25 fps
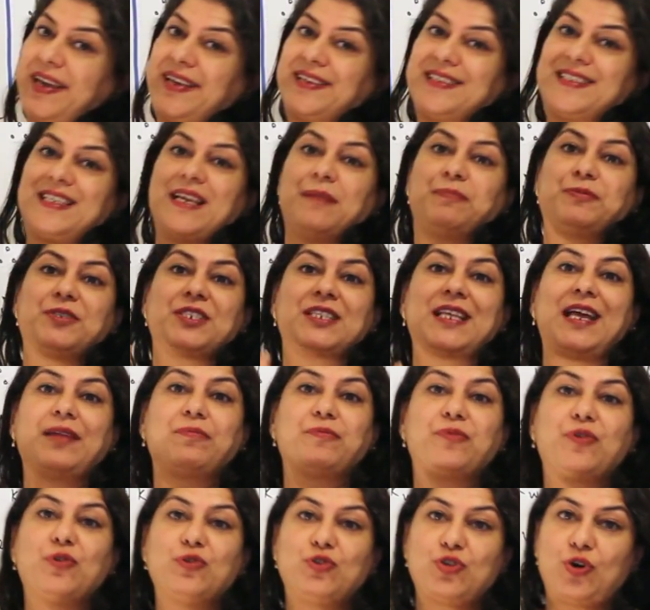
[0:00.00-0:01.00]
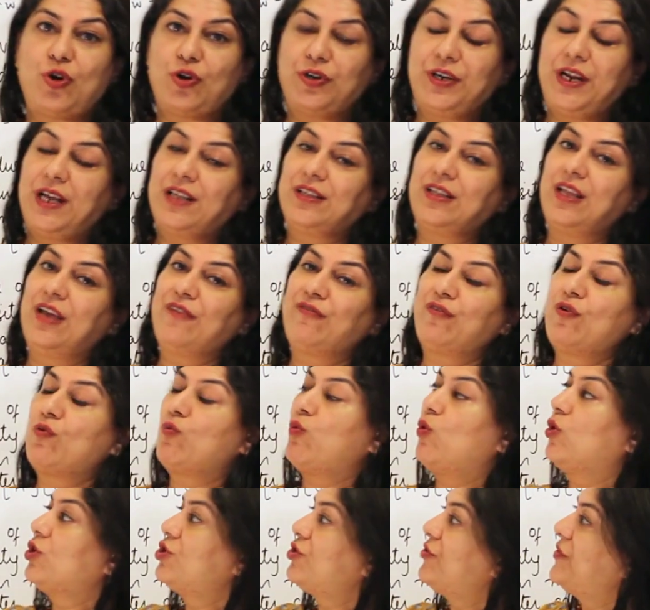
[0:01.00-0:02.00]
accepts that proton, and therefore
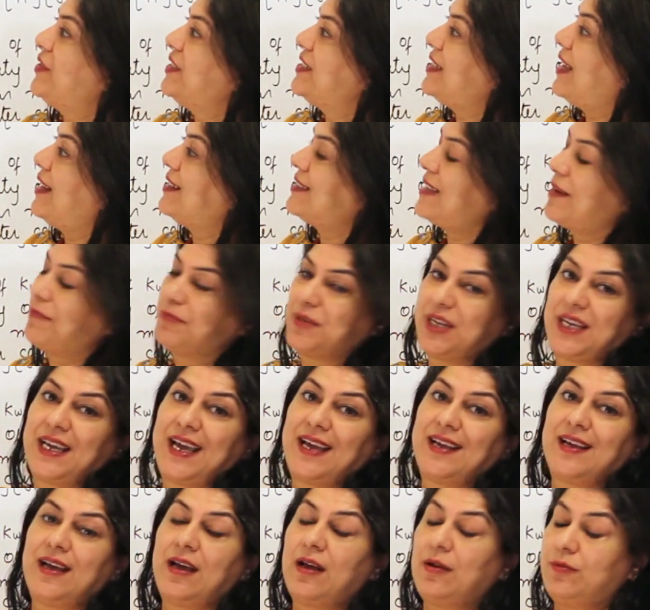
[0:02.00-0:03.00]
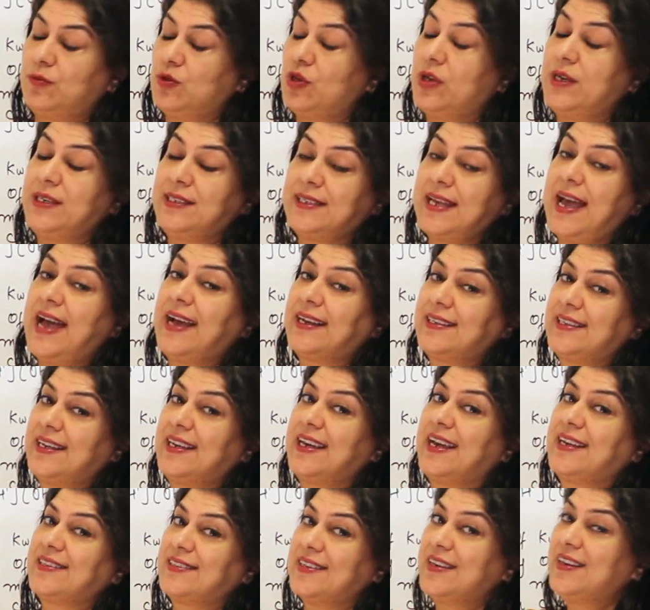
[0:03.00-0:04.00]
water is acting
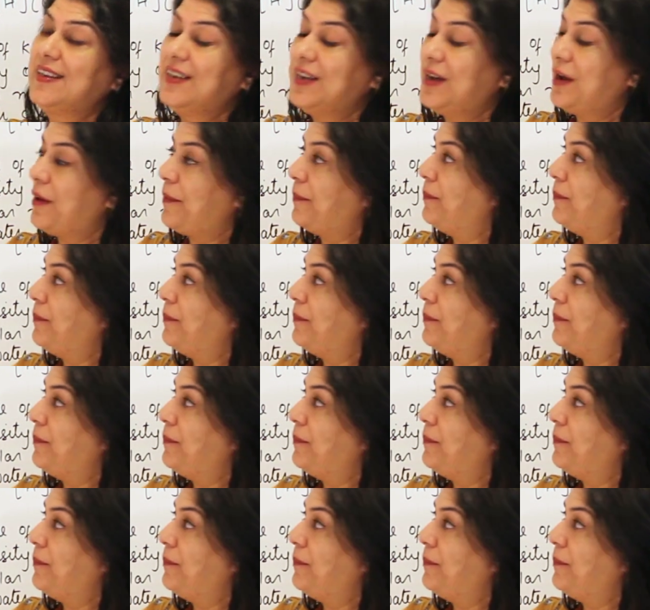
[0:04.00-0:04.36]
as a